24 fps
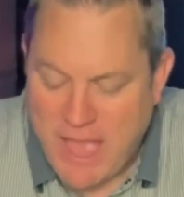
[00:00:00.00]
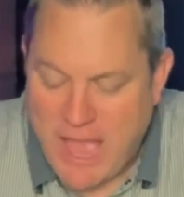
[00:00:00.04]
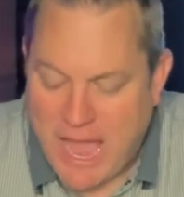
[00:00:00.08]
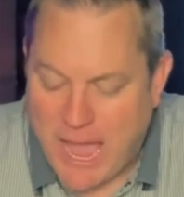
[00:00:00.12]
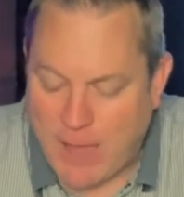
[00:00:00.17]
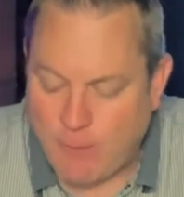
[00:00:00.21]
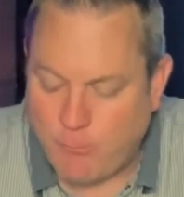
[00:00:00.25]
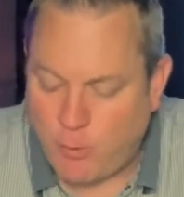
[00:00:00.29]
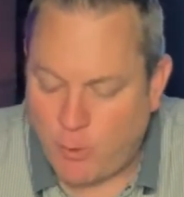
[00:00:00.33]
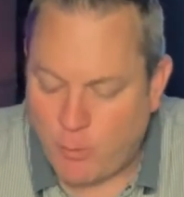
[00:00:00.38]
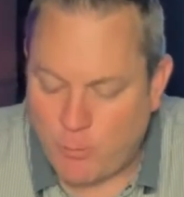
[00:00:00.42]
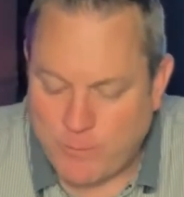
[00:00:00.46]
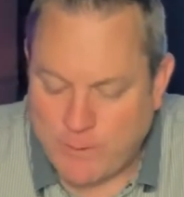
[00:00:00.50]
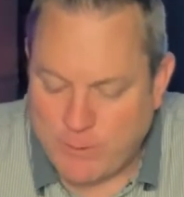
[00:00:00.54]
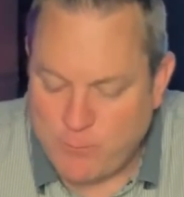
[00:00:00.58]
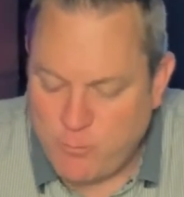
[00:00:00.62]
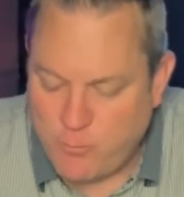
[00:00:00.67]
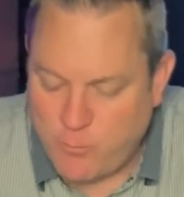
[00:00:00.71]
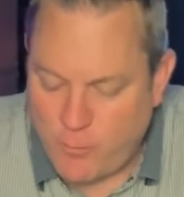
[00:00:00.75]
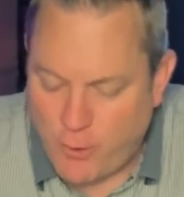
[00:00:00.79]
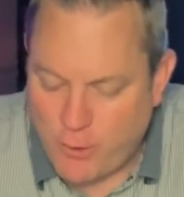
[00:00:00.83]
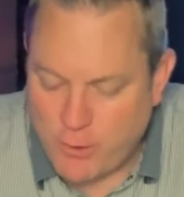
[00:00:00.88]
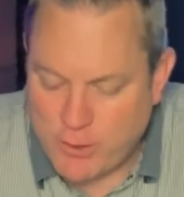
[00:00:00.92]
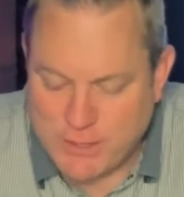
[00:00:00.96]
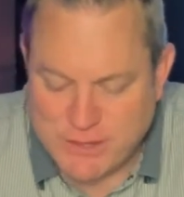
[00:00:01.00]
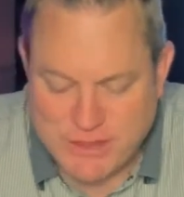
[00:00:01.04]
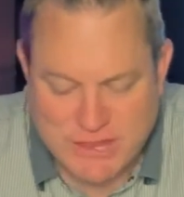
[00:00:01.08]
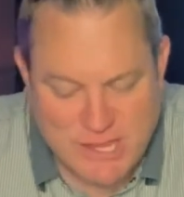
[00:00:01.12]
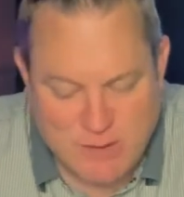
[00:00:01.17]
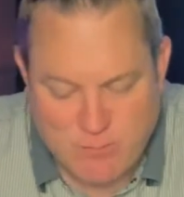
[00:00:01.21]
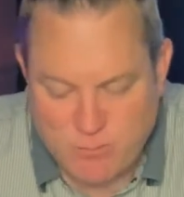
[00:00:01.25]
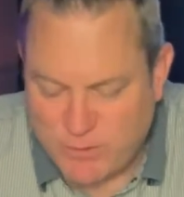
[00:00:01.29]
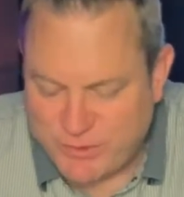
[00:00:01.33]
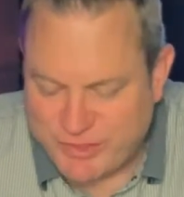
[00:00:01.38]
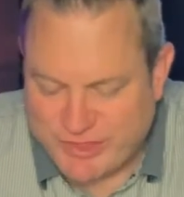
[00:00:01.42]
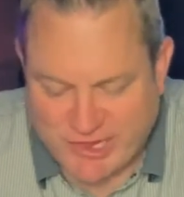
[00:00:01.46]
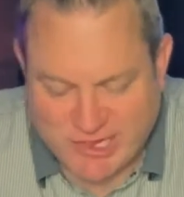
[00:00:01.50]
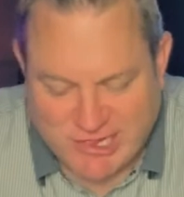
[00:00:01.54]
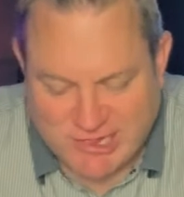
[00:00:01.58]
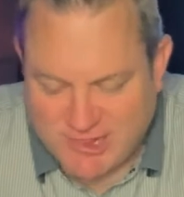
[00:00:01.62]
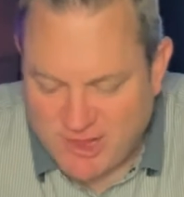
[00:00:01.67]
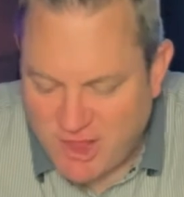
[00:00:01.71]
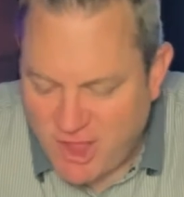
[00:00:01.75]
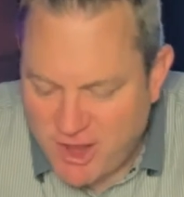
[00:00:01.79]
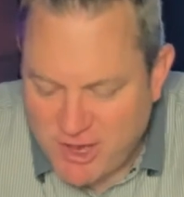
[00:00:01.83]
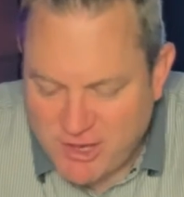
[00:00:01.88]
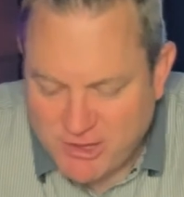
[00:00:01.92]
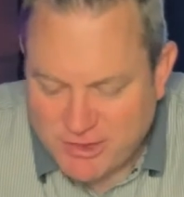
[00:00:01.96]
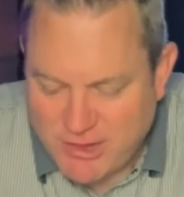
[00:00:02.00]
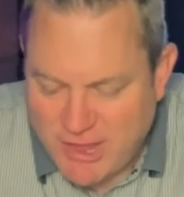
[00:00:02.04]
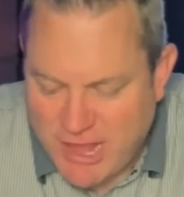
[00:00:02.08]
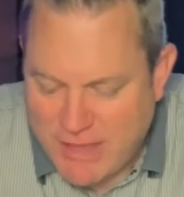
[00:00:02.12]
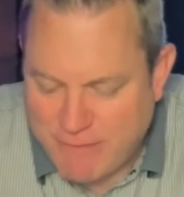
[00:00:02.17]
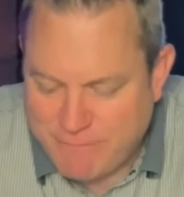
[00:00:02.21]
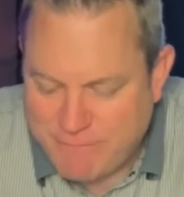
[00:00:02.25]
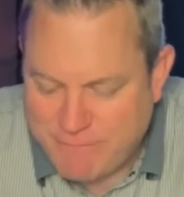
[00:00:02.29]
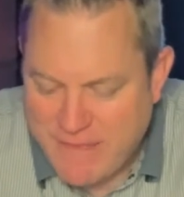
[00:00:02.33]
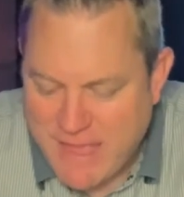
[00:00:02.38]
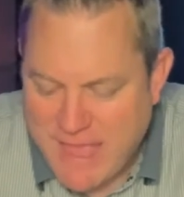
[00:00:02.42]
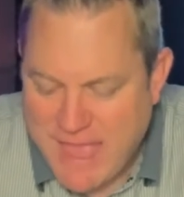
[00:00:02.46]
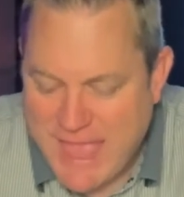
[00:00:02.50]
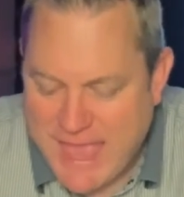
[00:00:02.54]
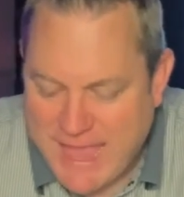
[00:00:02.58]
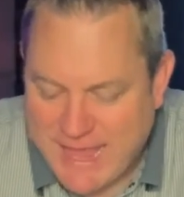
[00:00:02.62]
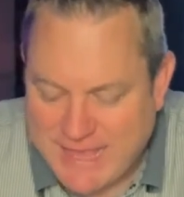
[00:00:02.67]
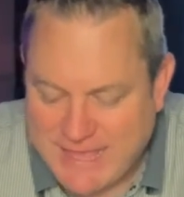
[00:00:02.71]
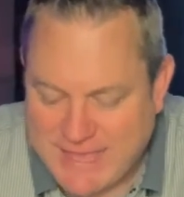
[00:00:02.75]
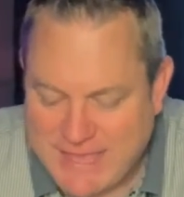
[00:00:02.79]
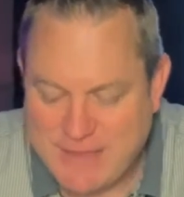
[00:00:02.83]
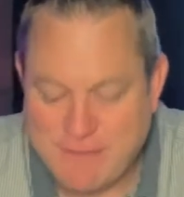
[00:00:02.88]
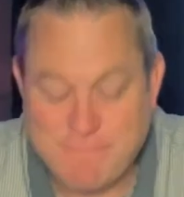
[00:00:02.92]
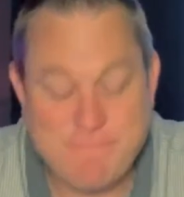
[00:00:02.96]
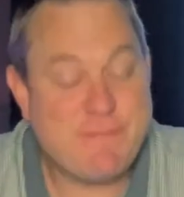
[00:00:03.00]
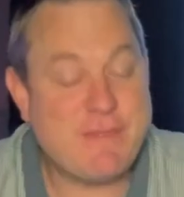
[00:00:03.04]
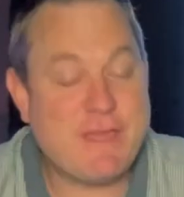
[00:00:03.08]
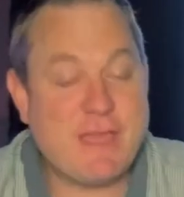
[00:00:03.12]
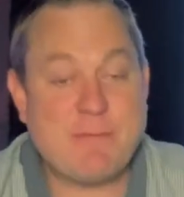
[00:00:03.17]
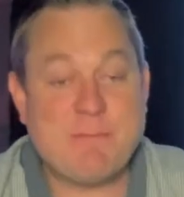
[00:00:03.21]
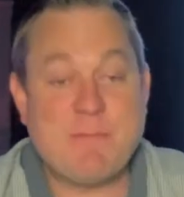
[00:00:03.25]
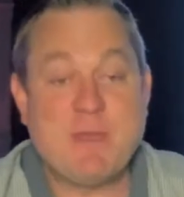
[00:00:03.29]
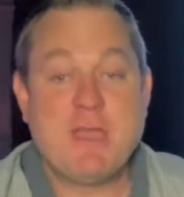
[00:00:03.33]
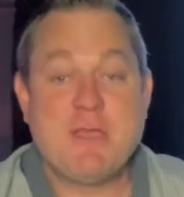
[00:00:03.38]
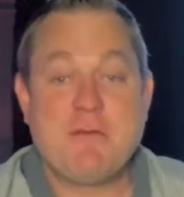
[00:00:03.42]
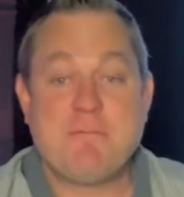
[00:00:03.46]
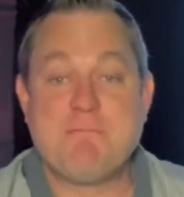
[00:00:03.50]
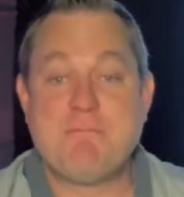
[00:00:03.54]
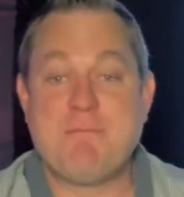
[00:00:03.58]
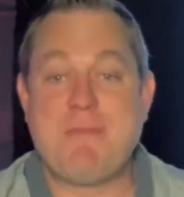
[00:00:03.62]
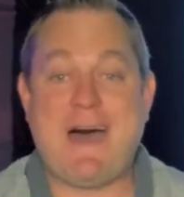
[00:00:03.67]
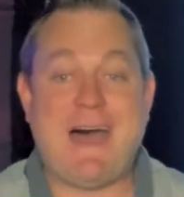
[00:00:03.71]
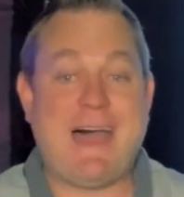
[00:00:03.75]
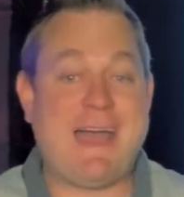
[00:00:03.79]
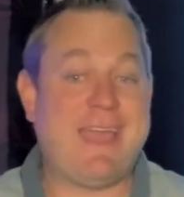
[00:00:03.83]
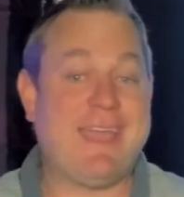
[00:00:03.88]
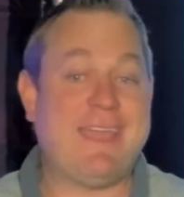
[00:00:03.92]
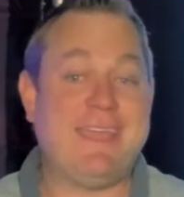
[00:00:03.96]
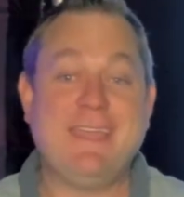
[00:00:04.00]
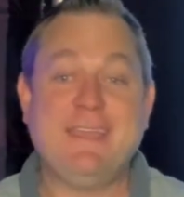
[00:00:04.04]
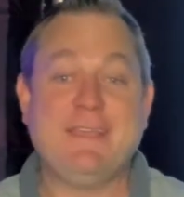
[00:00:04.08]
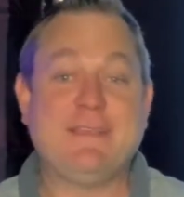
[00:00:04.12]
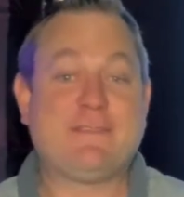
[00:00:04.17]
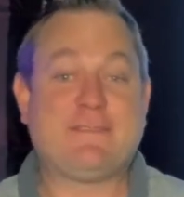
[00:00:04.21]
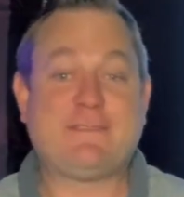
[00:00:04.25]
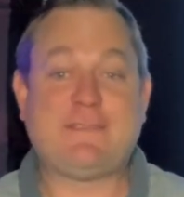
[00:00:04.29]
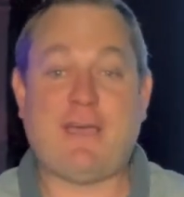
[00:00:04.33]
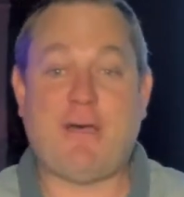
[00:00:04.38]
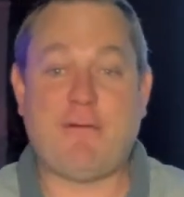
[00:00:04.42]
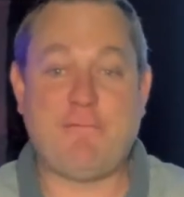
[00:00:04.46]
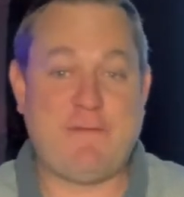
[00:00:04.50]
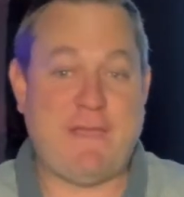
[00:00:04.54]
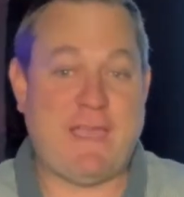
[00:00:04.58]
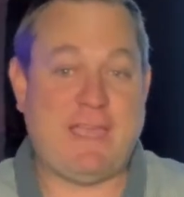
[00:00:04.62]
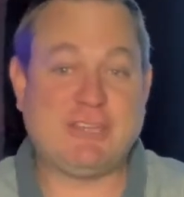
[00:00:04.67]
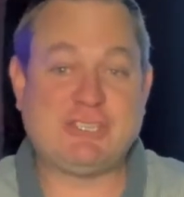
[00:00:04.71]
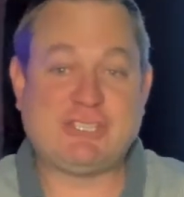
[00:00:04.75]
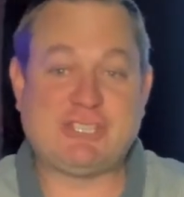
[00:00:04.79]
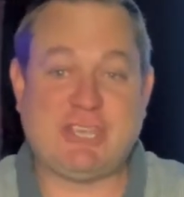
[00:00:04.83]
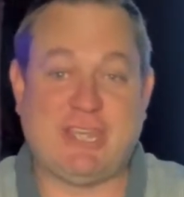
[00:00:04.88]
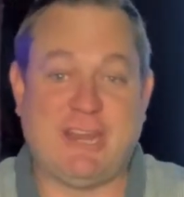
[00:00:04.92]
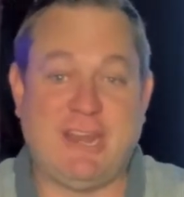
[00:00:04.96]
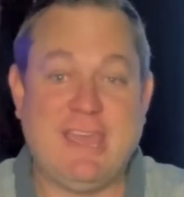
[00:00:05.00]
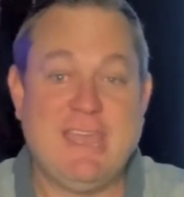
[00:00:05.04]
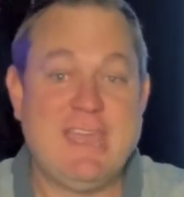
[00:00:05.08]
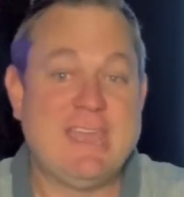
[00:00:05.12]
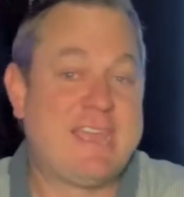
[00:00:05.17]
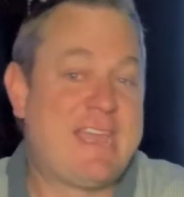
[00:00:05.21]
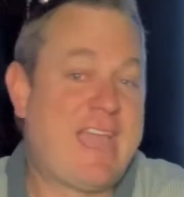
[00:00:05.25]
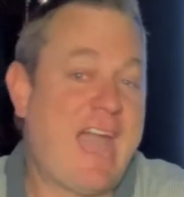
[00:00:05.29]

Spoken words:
I will reward them with a long life and give them my salvation.